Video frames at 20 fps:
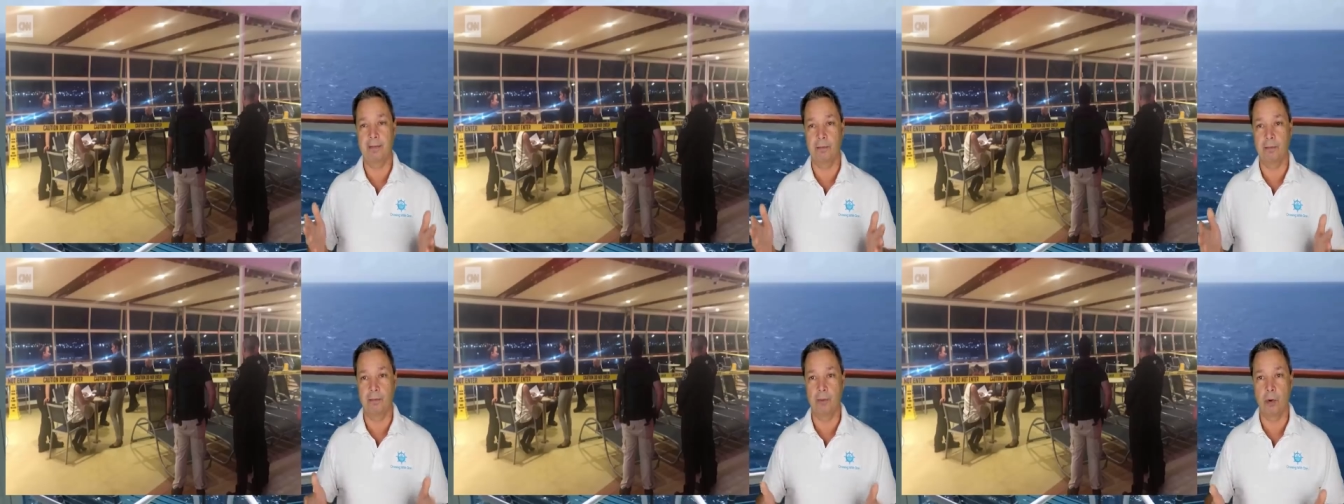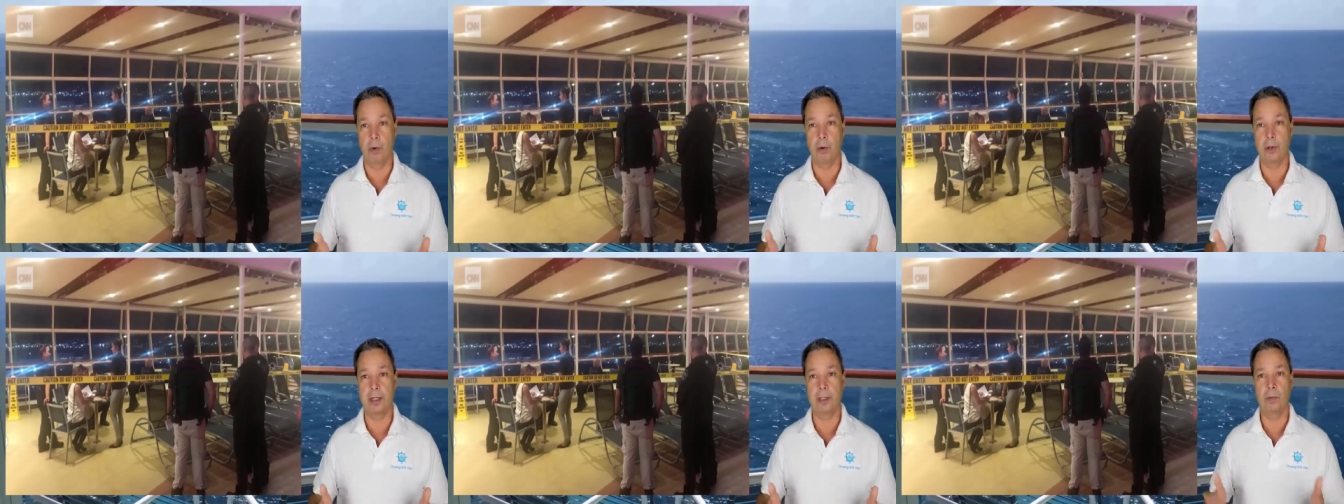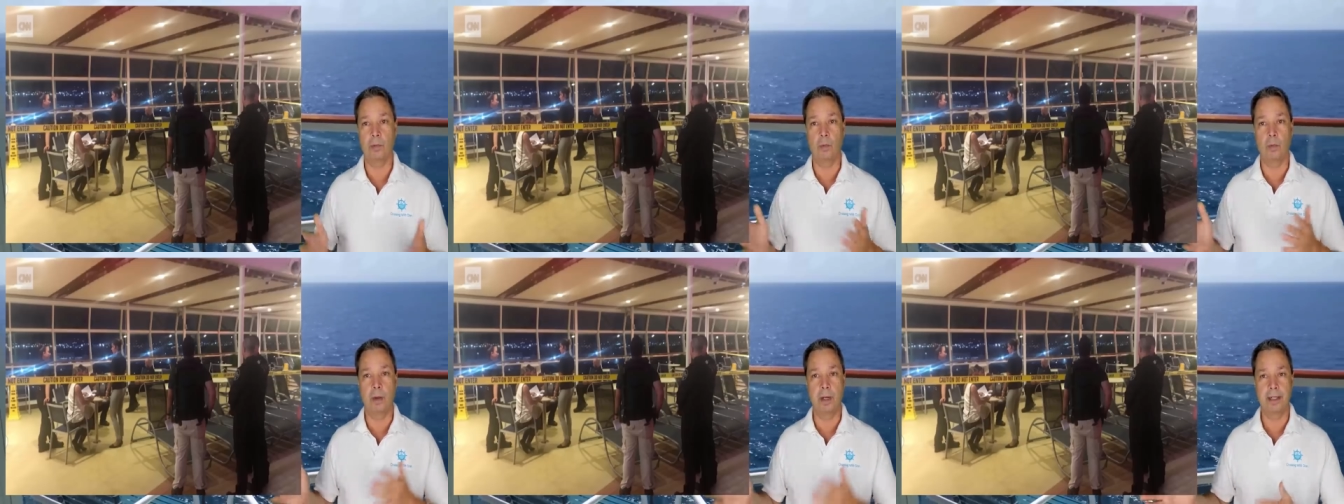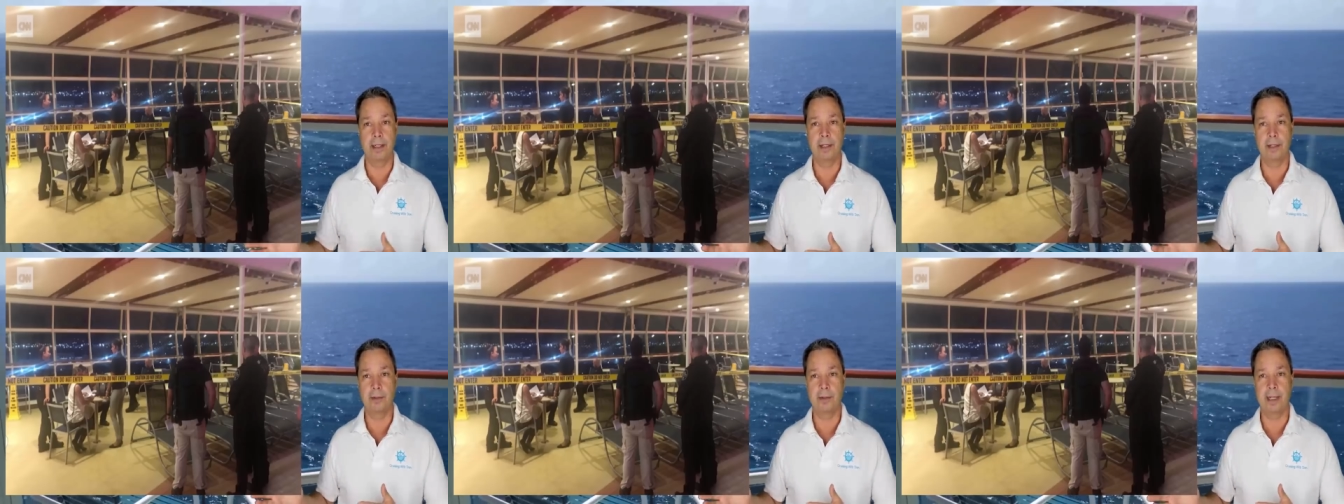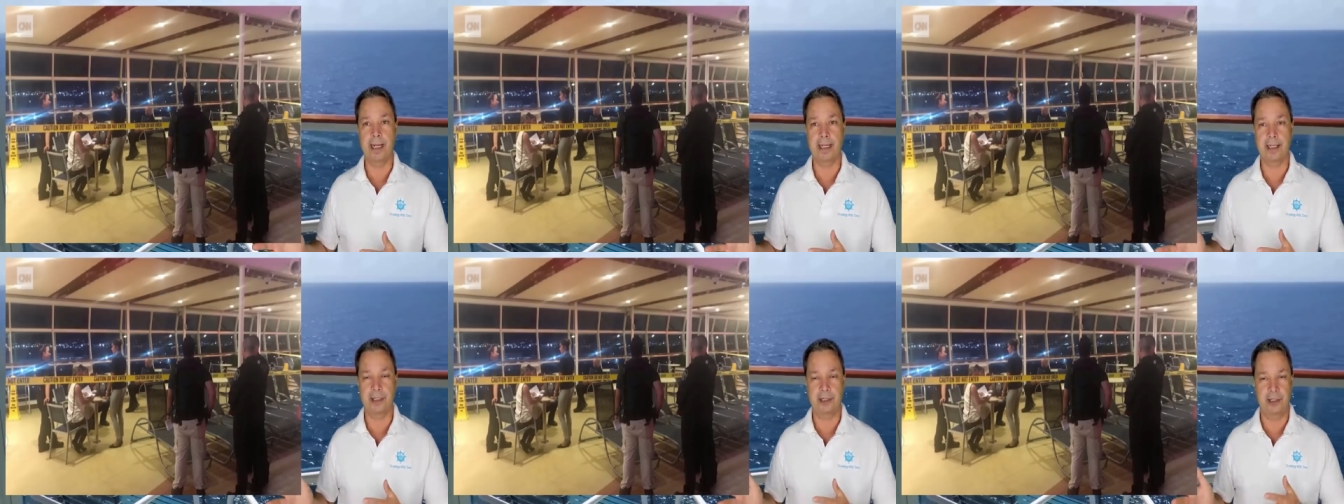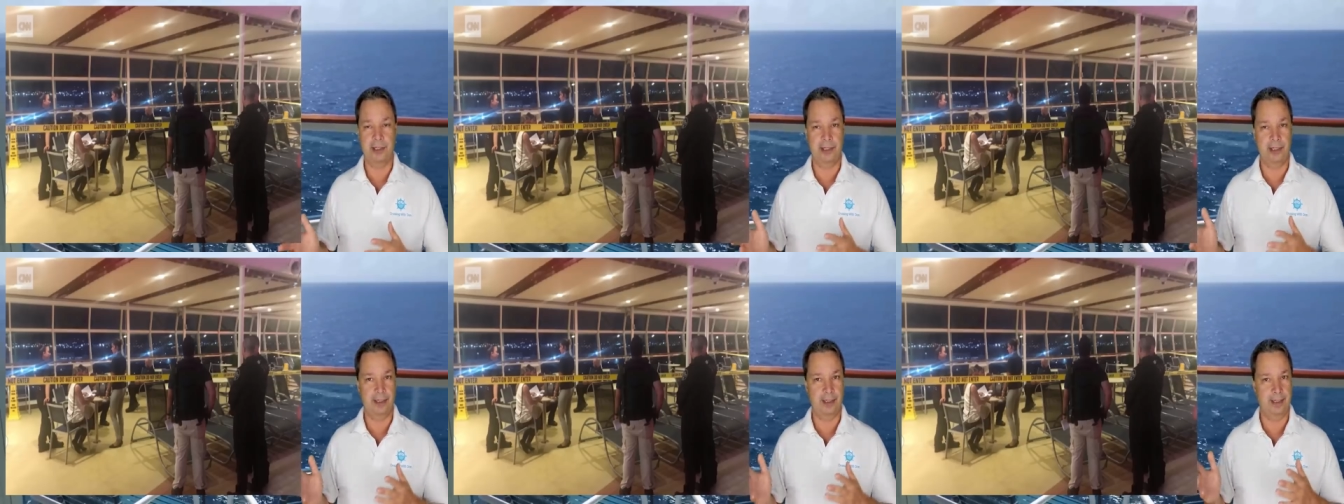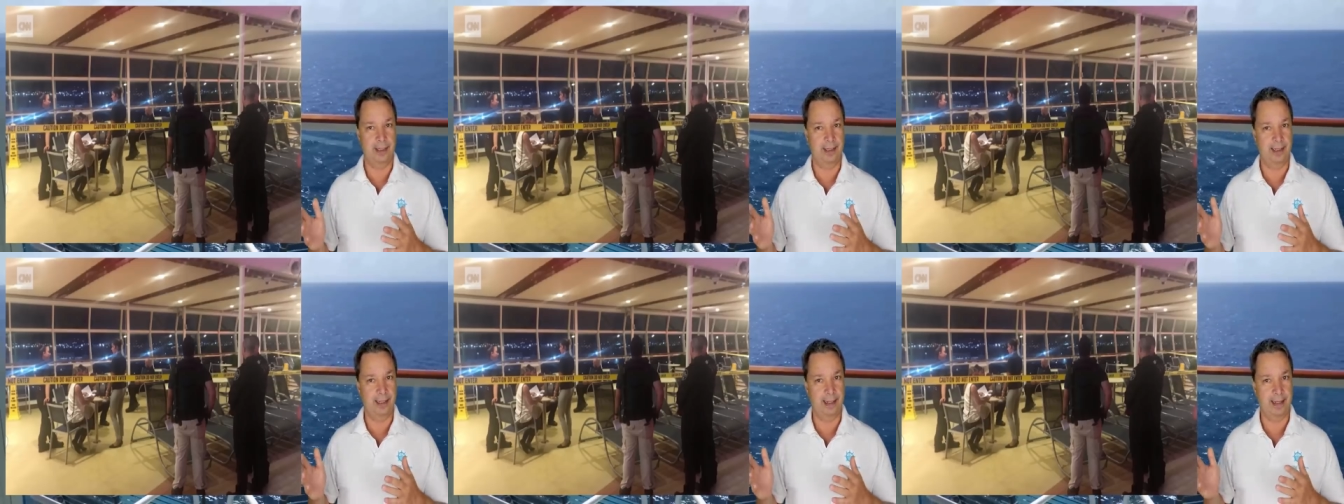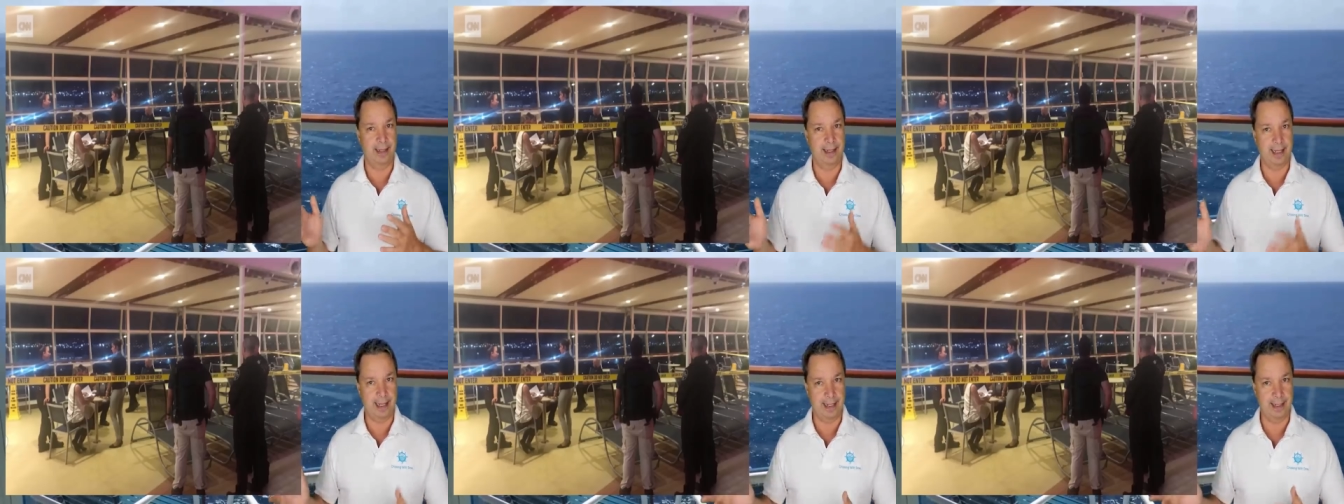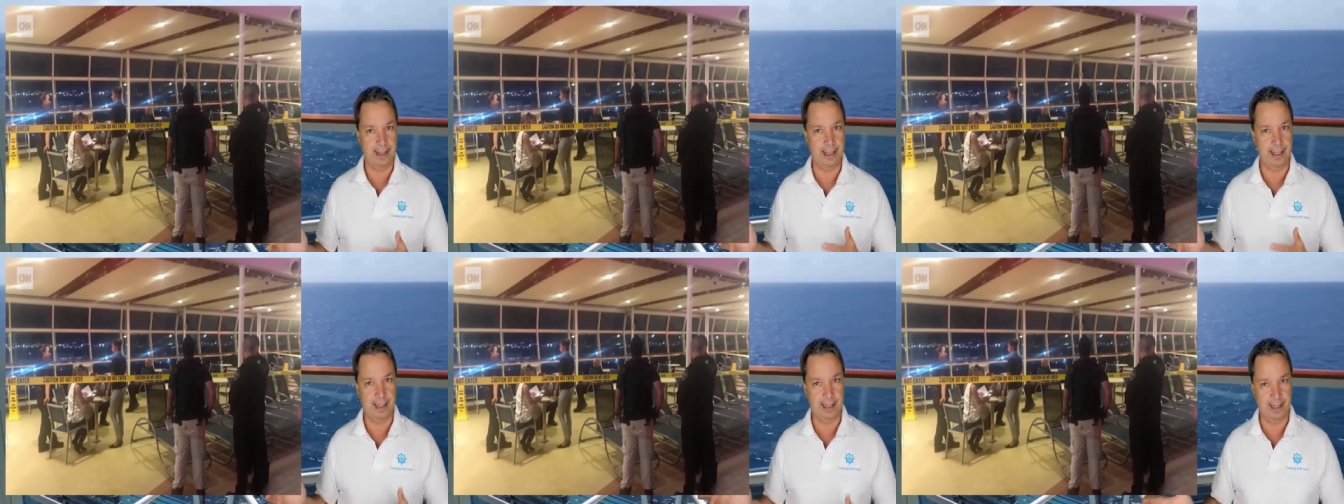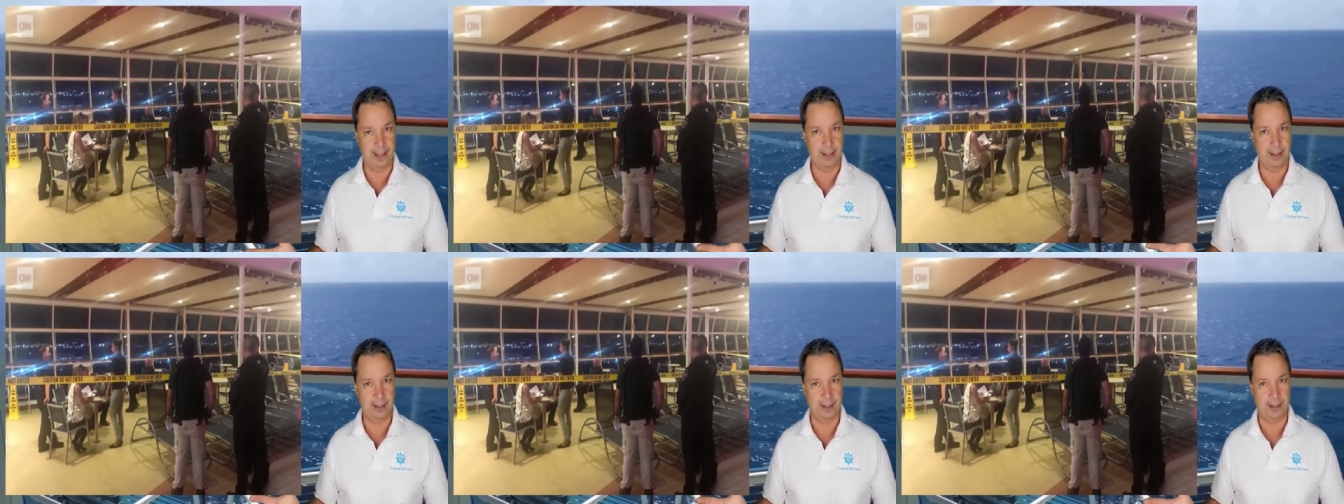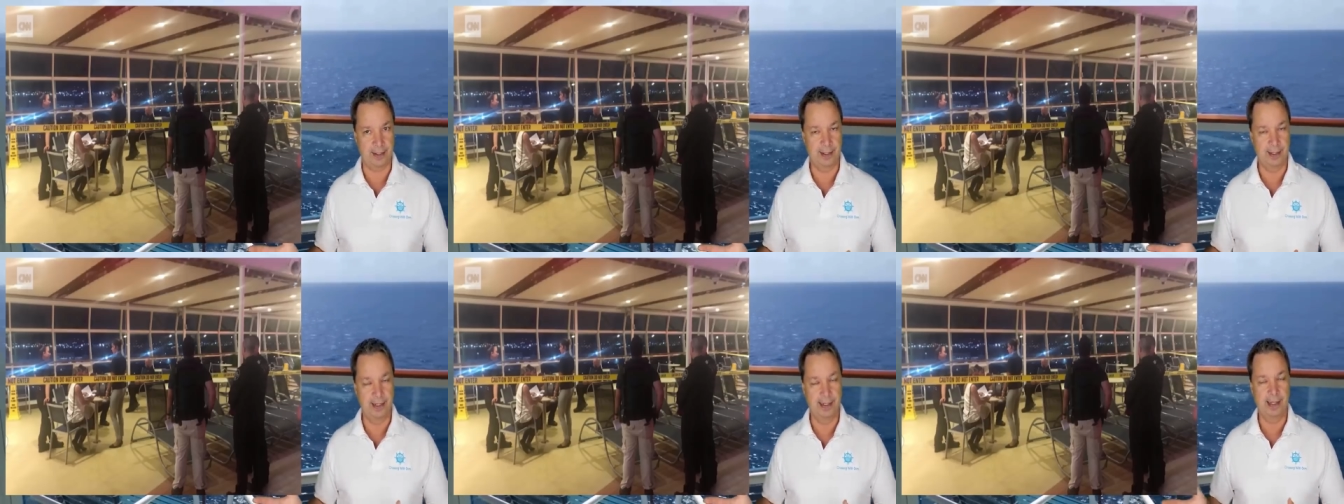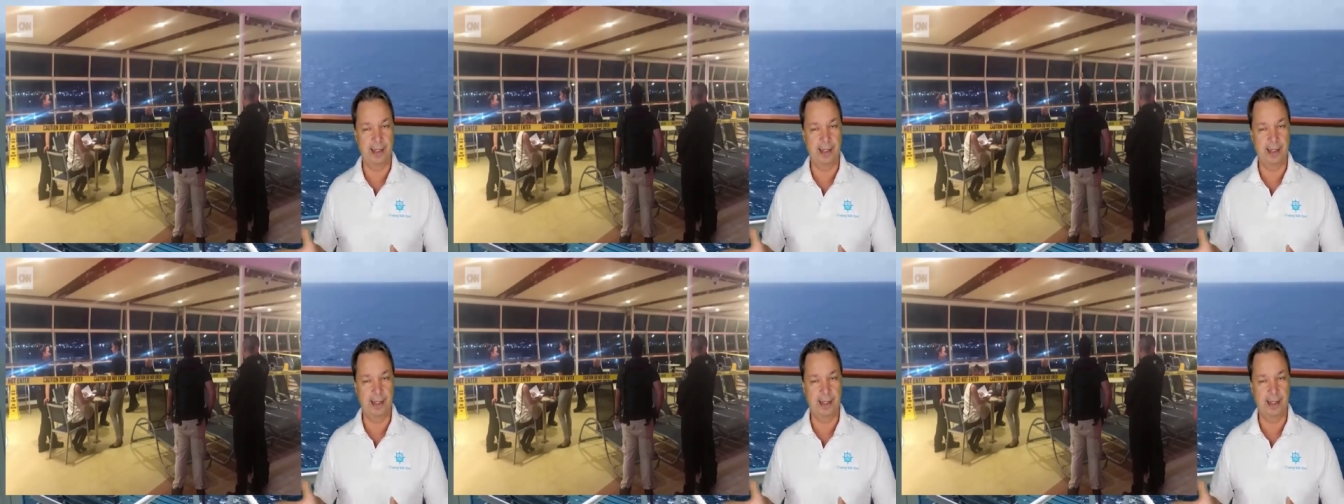more in one direction than the other,